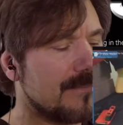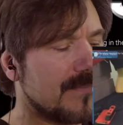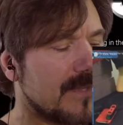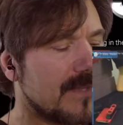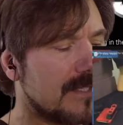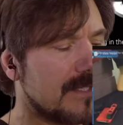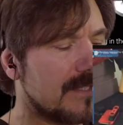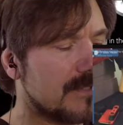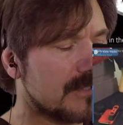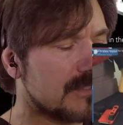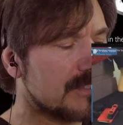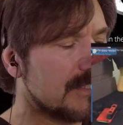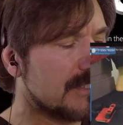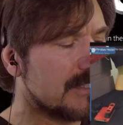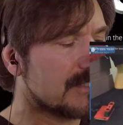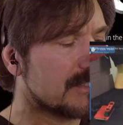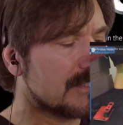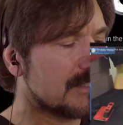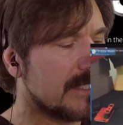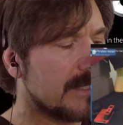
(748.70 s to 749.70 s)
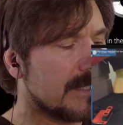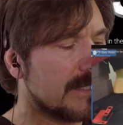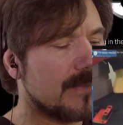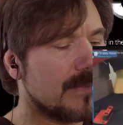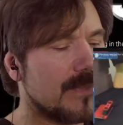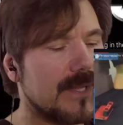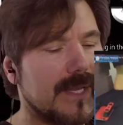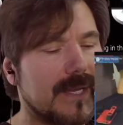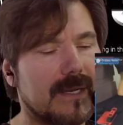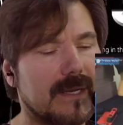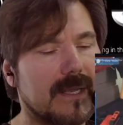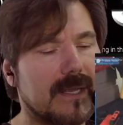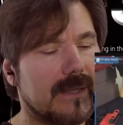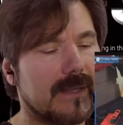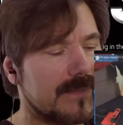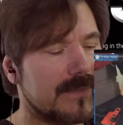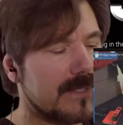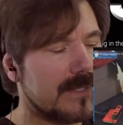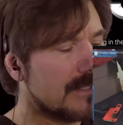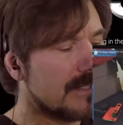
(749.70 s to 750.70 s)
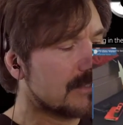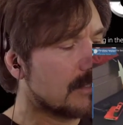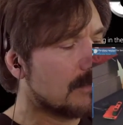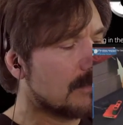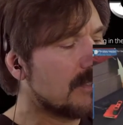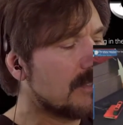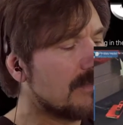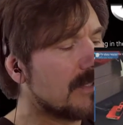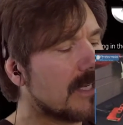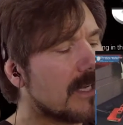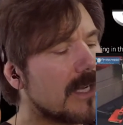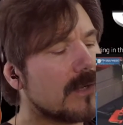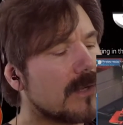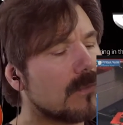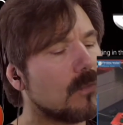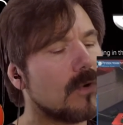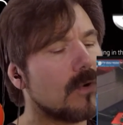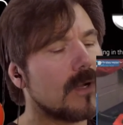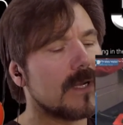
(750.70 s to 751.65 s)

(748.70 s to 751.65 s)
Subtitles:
You'll see the same thing. So moving on,